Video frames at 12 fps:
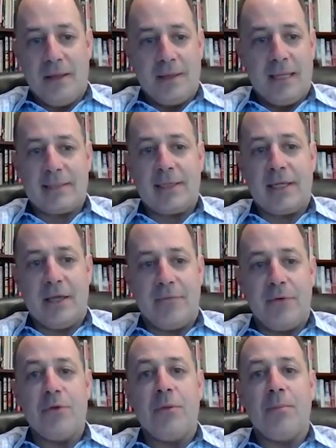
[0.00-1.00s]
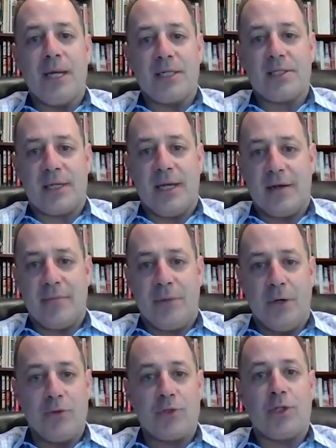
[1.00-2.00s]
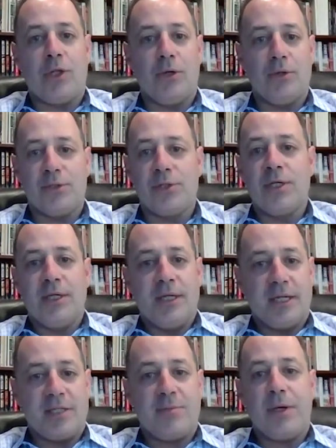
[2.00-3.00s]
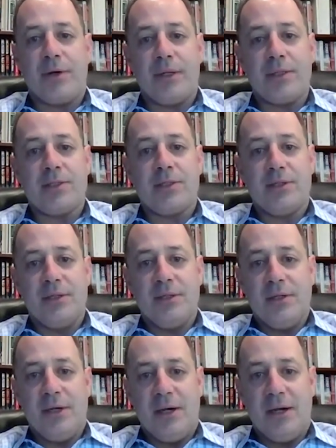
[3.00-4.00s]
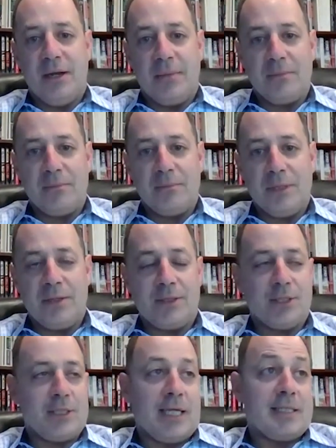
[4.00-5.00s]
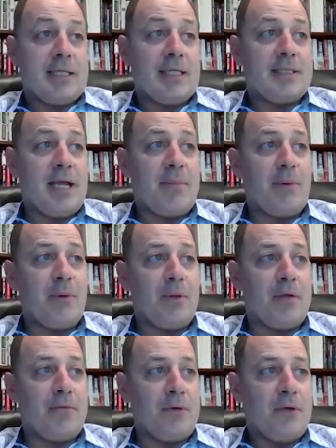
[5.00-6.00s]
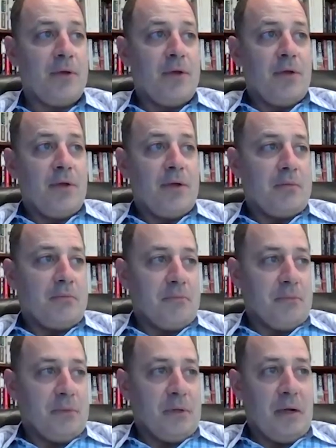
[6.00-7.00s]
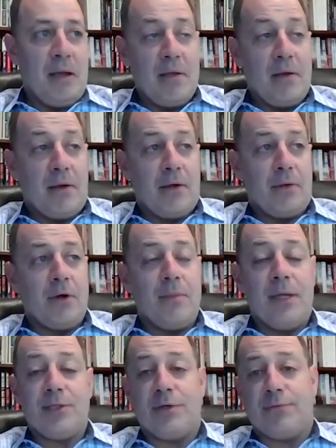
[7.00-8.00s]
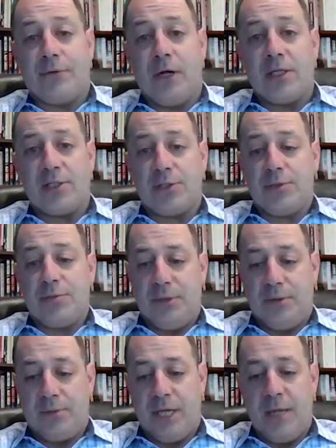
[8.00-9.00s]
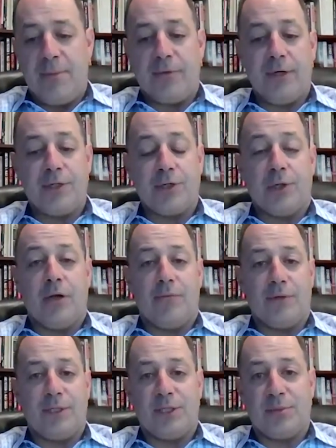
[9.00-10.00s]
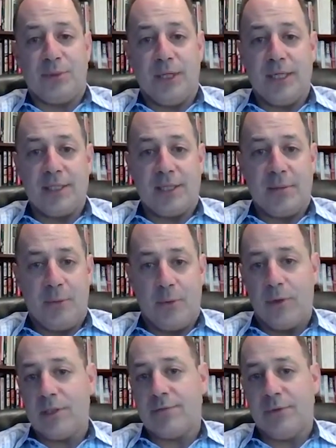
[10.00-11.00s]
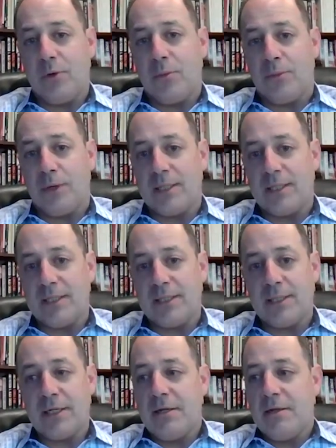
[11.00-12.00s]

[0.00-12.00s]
That's going to give you the best kind of post-close experience. Just as an example, if I already mentioned for us, keeping regional offices in place, the importance of local presence,